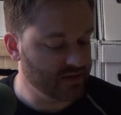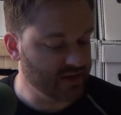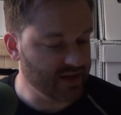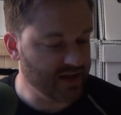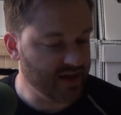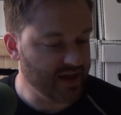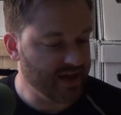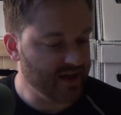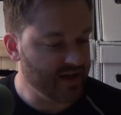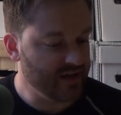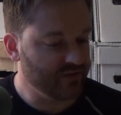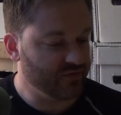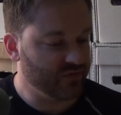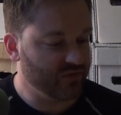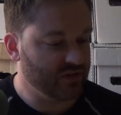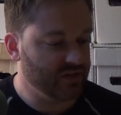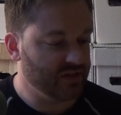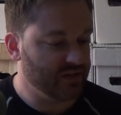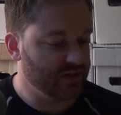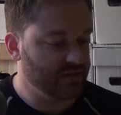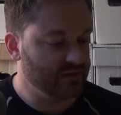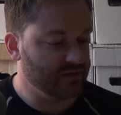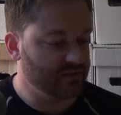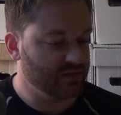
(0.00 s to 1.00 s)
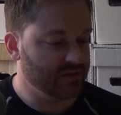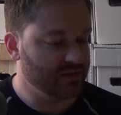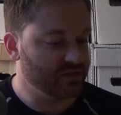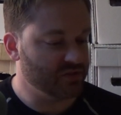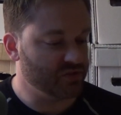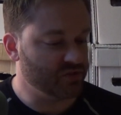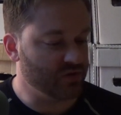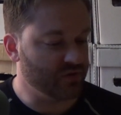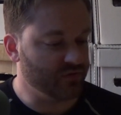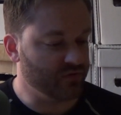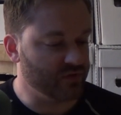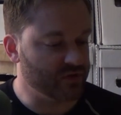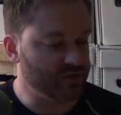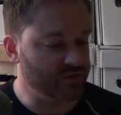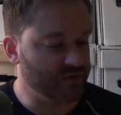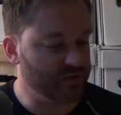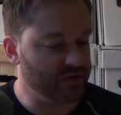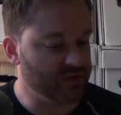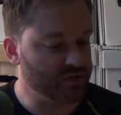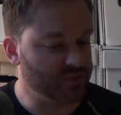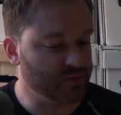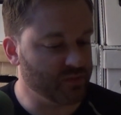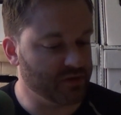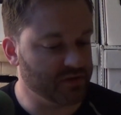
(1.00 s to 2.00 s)
have in store for us for
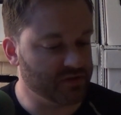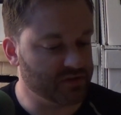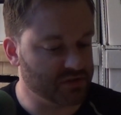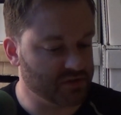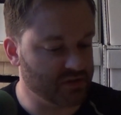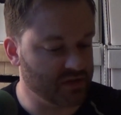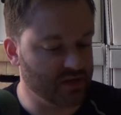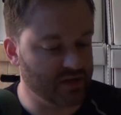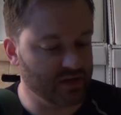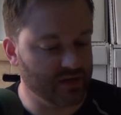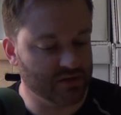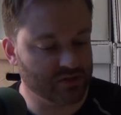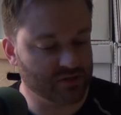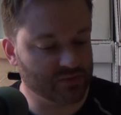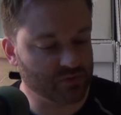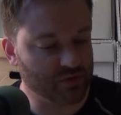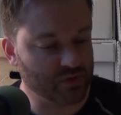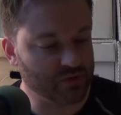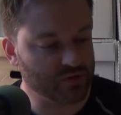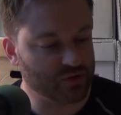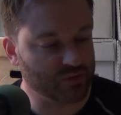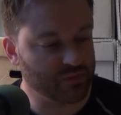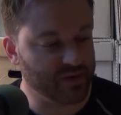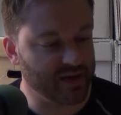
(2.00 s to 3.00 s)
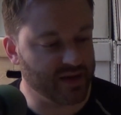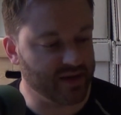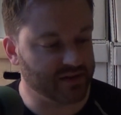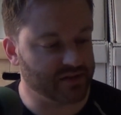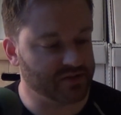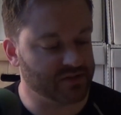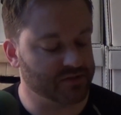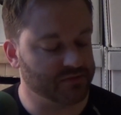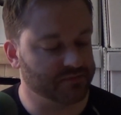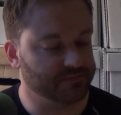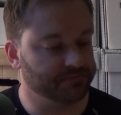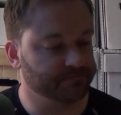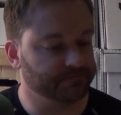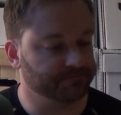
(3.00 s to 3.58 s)
this month's subscription box.